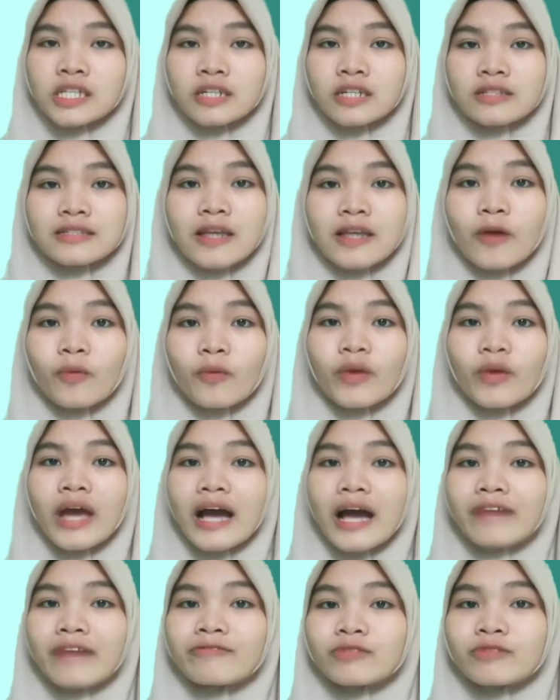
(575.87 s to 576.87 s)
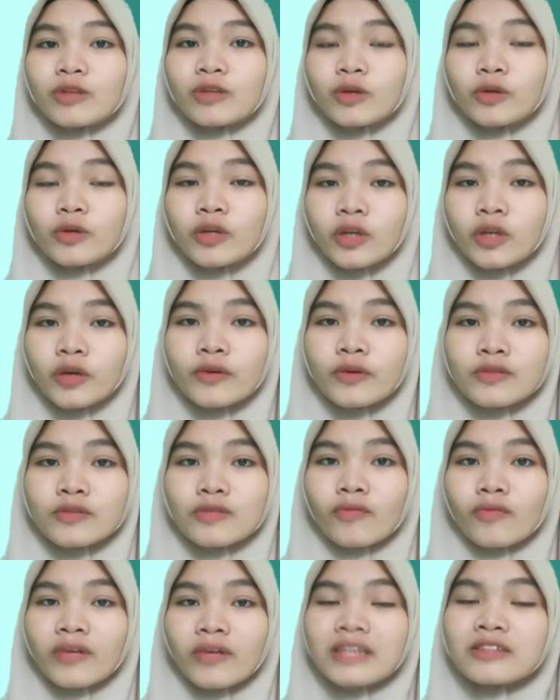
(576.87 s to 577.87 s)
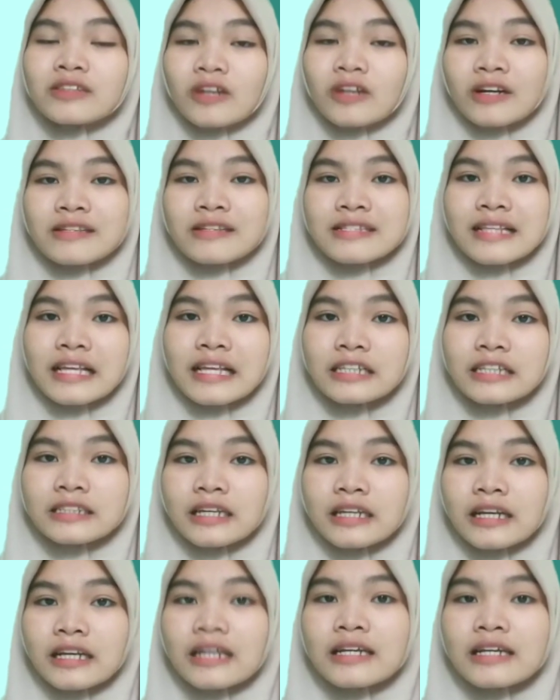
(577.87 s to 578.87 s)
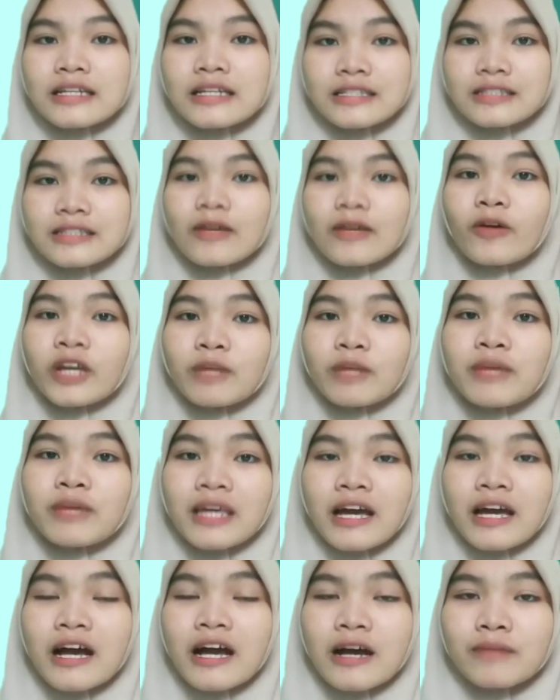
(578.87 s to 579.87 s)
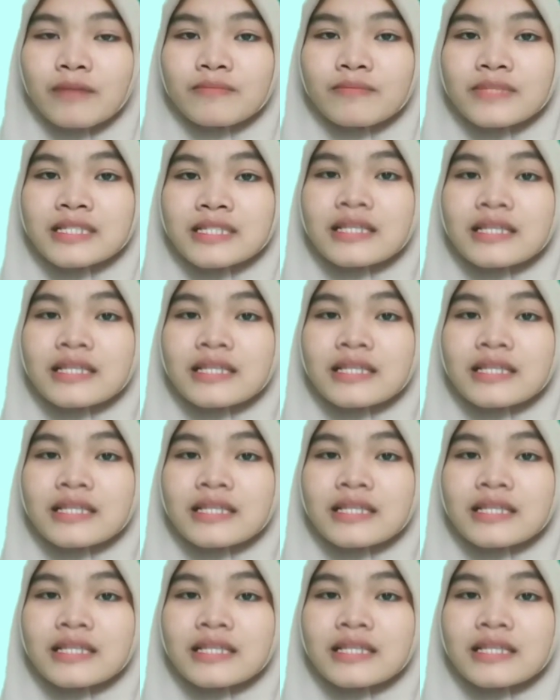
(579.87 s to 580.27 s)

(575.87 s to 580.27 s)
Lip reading: so we have to use free translation, so it becomes